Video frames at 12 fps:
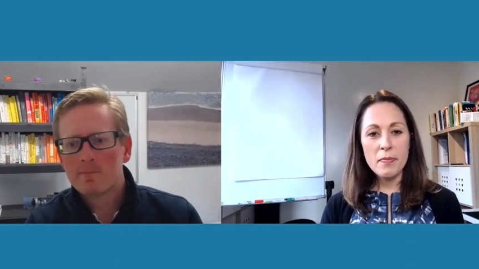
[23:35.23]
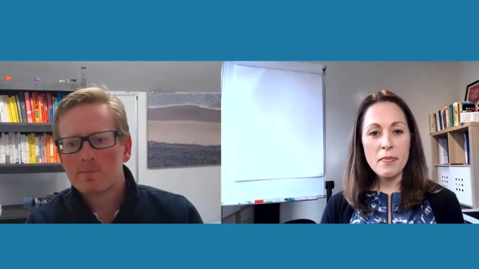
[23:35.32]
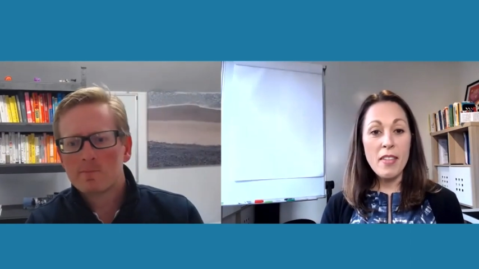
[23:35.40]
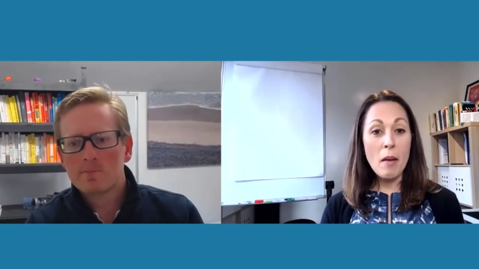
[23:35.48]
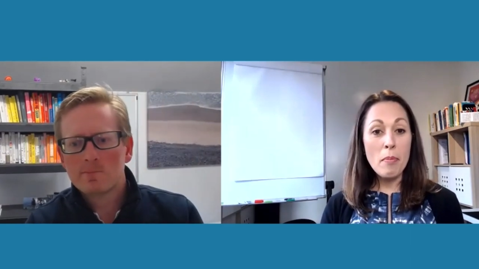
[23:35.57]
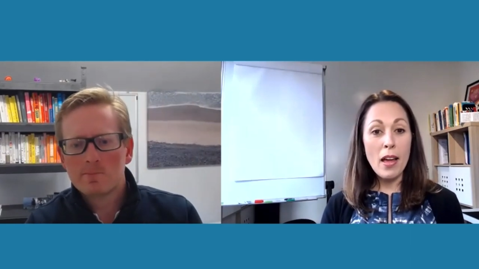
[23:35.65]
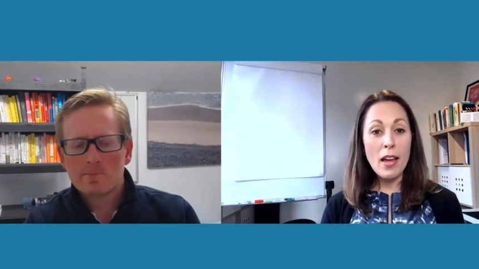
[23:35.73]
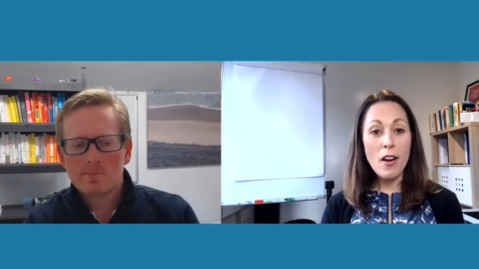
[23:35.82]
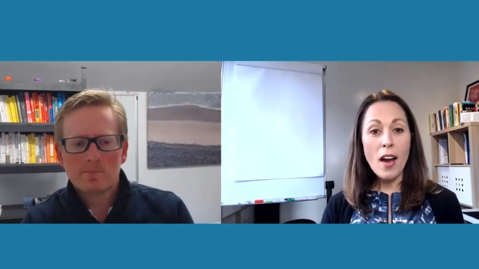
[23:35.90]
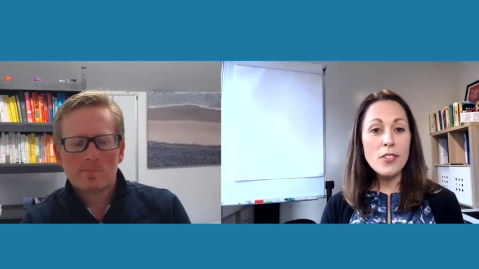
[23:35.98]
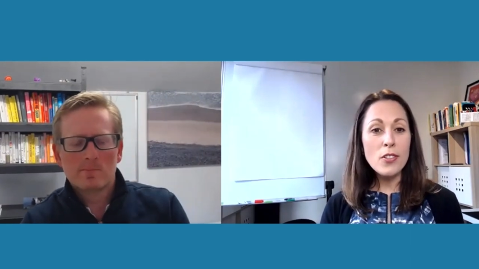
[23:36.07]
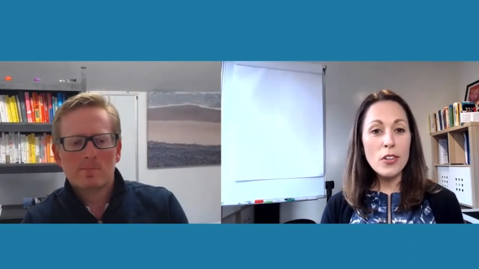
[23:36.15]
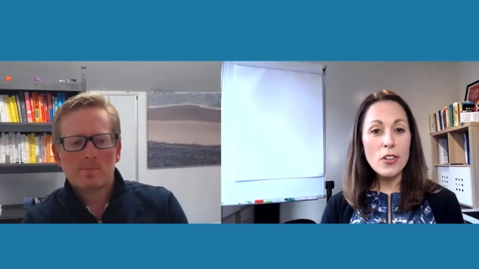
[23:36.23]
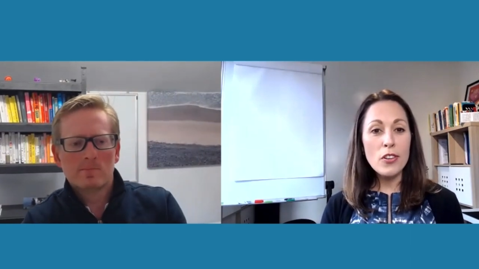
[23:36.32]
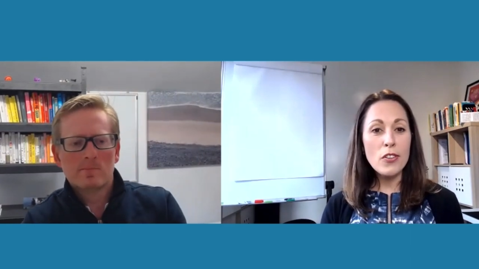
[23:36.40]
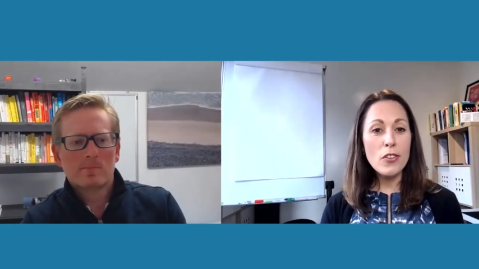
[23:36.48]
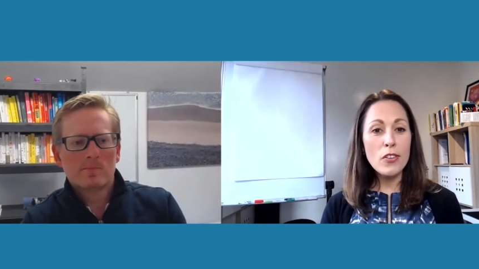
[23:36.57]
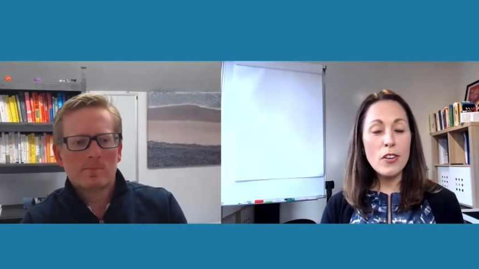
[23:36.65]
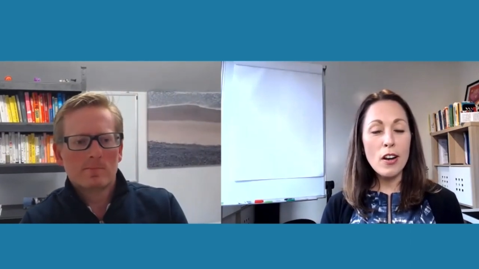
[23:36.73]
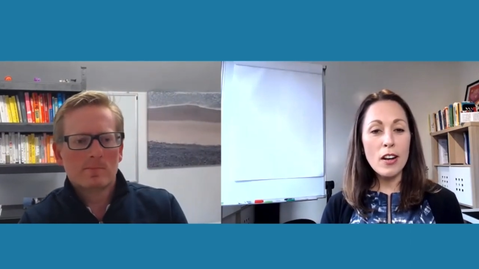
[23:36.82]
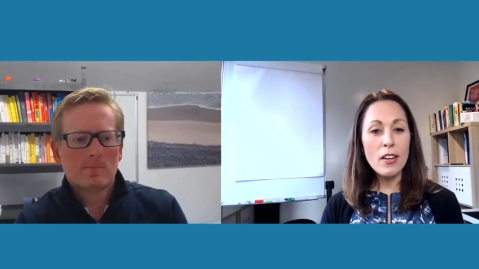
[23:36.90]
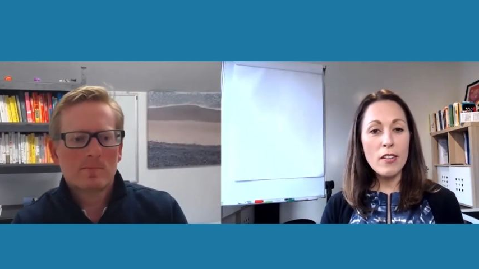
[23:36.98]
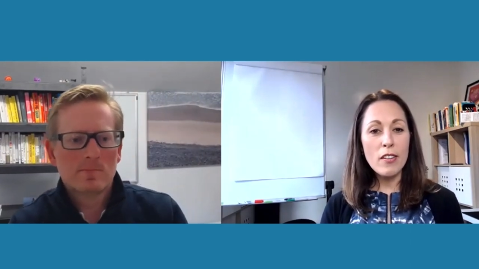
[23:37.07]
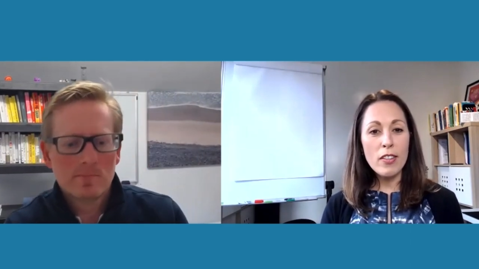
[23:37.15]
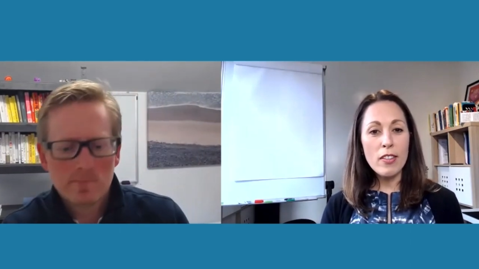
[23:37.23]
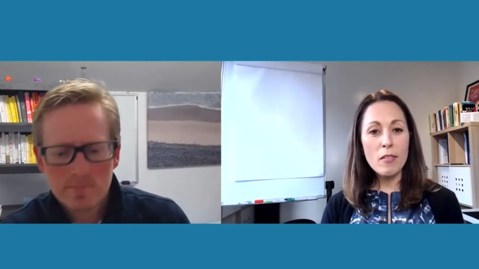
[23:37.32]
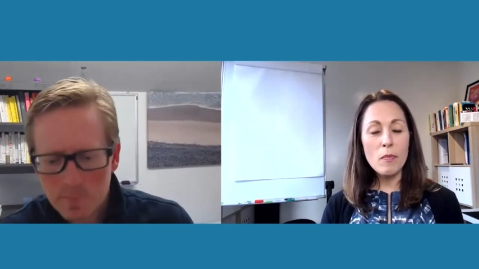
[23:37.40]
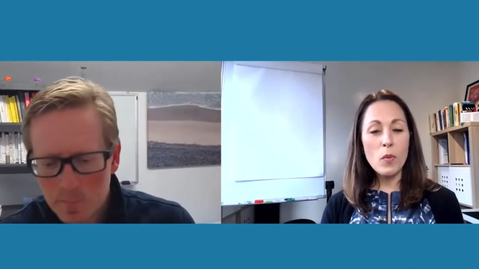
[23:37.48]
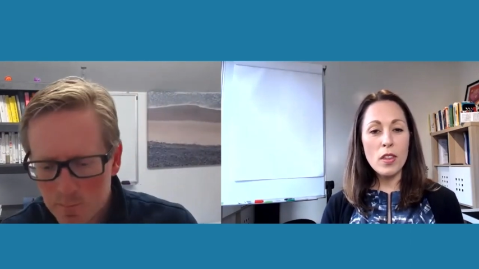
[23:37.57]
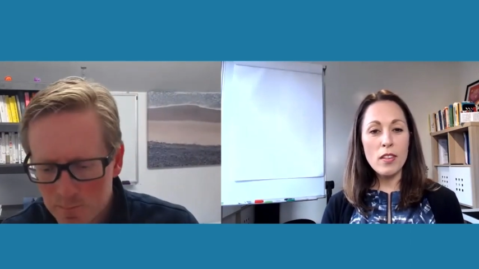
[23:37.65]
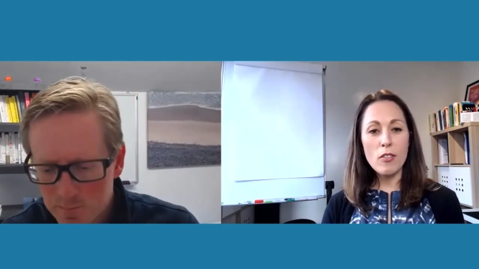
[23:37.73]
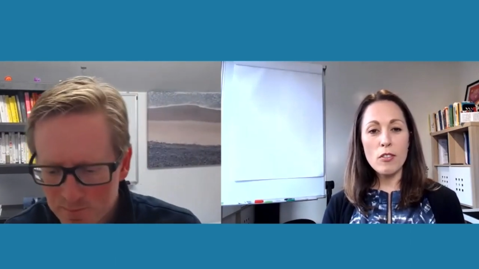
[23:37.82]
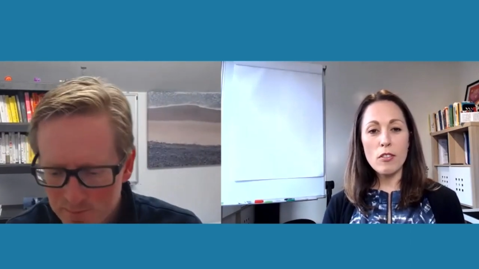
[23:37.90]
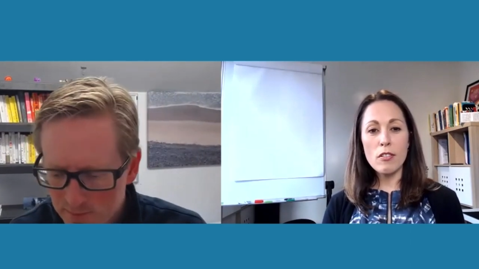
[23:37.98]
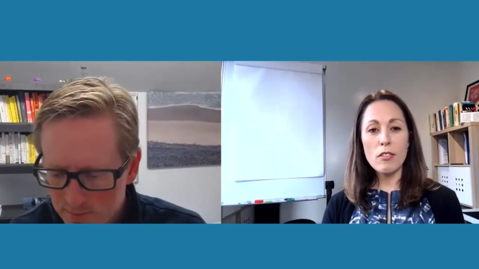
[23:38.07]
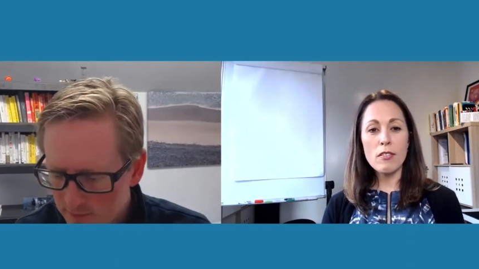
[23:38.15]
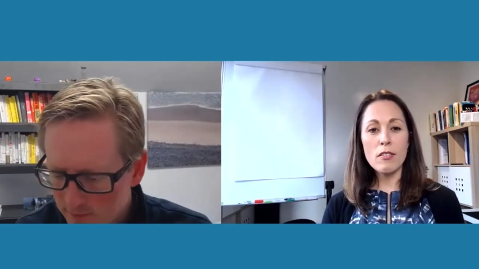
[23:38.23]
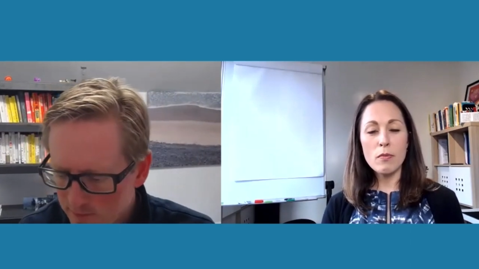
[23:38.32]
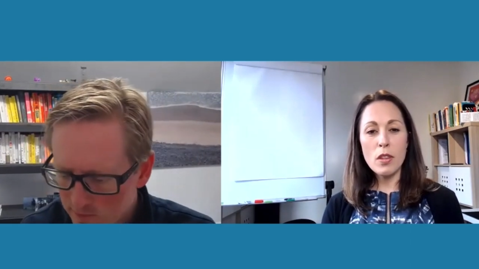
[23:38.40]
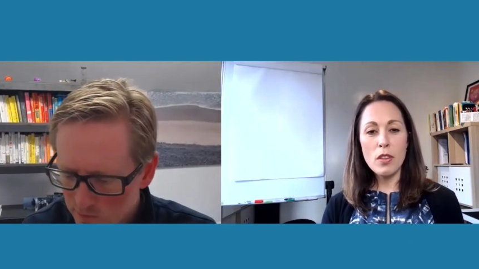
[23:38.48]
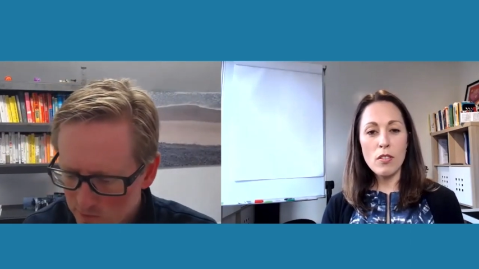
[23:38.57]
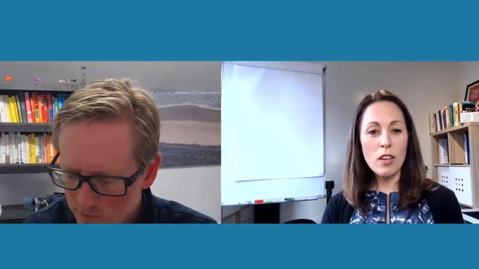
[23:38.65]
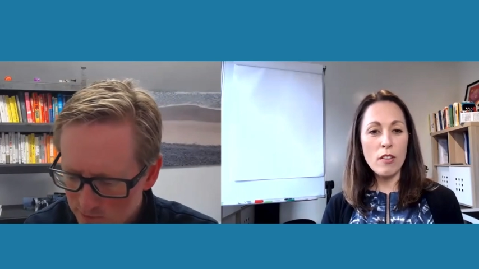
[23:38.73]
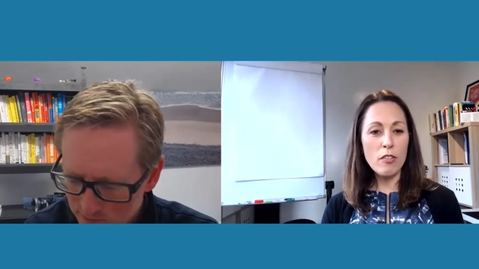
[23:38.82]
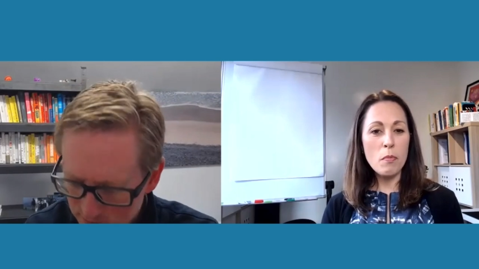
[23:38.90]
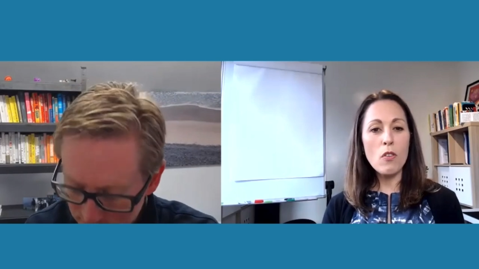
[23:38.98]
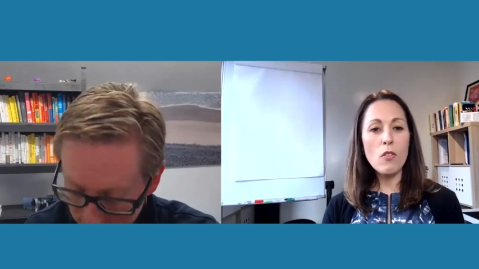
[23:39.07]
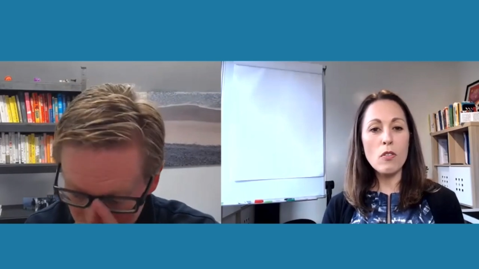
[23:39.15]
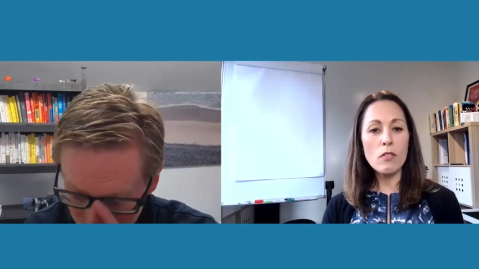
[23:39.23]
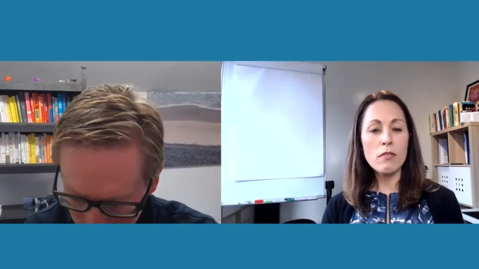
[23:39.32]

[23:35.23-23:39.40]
Speaker 1: that play nice, or are you kind of giving them with your with your gift model?